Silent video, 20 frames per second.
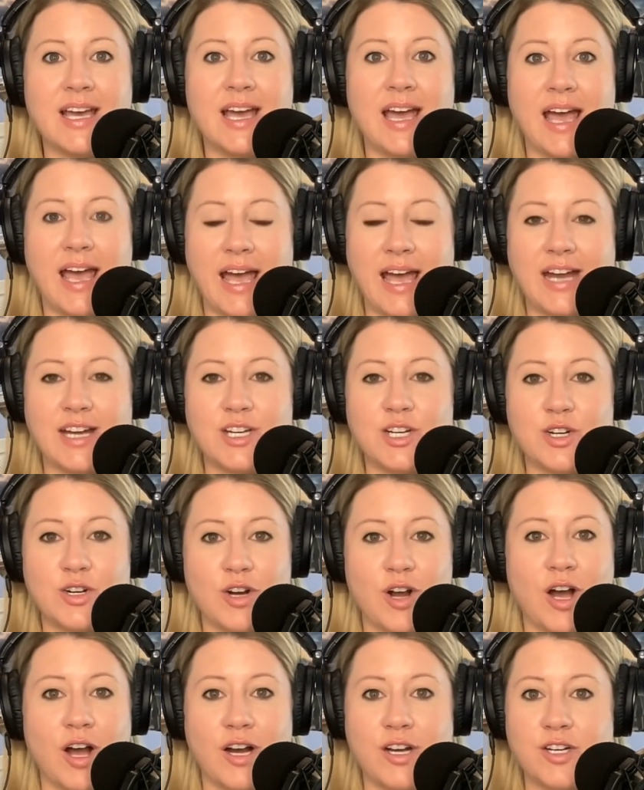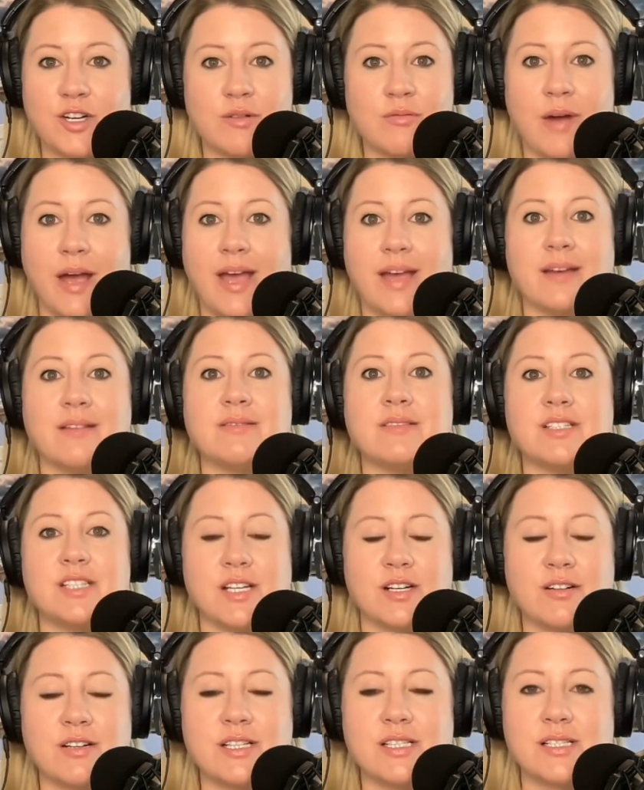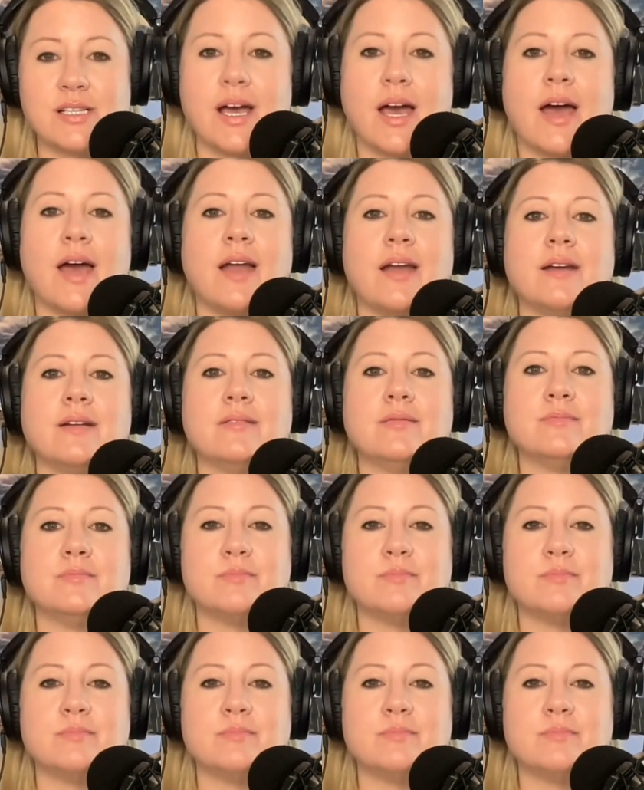and you're on your way. Dinner is done.